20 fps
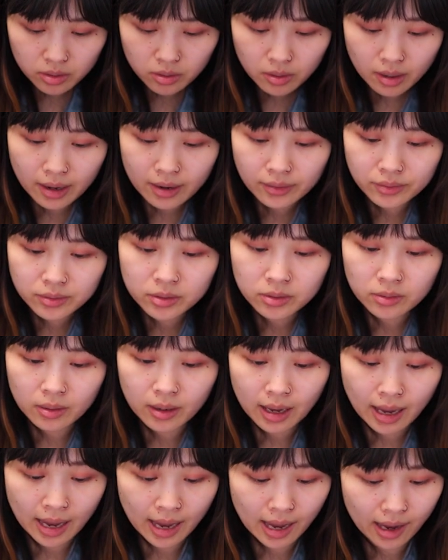you have to
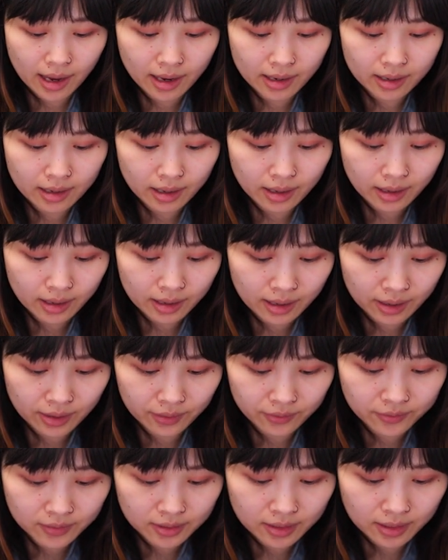add a
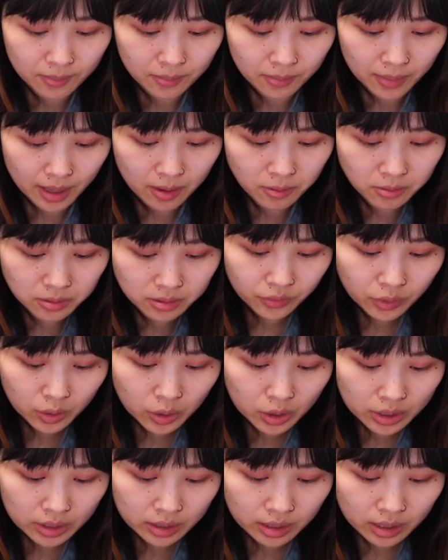hefty amount
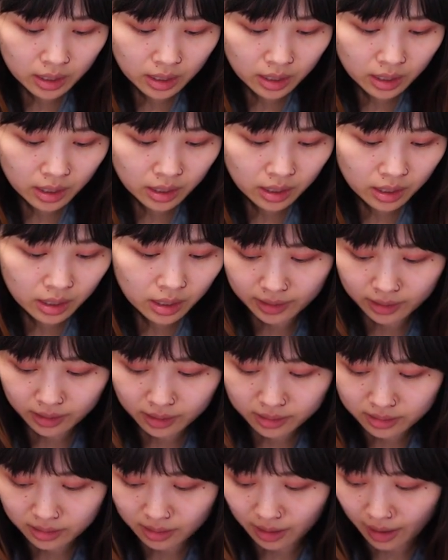for the, I
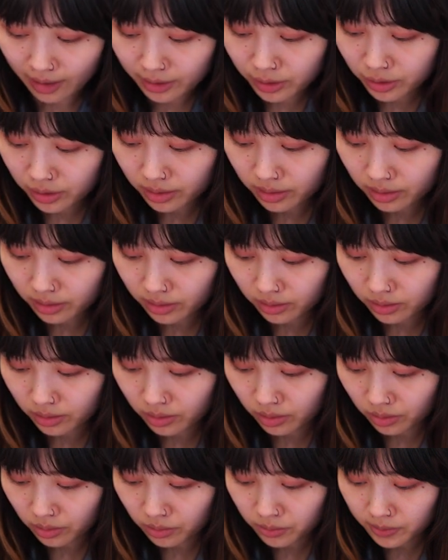guess, lashes
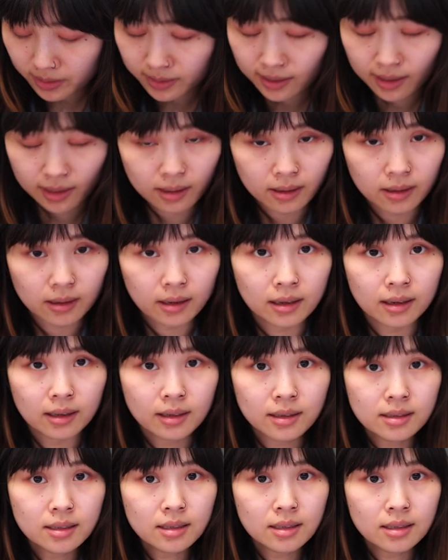to stay
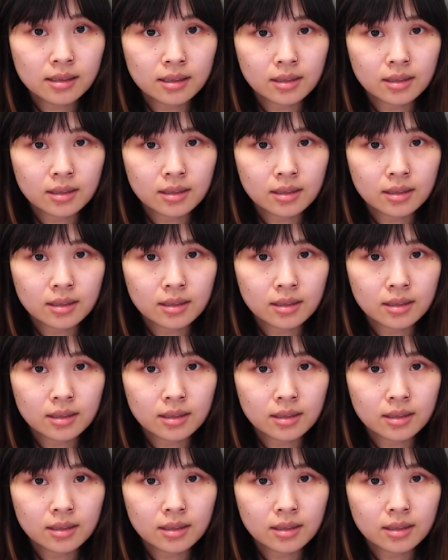on.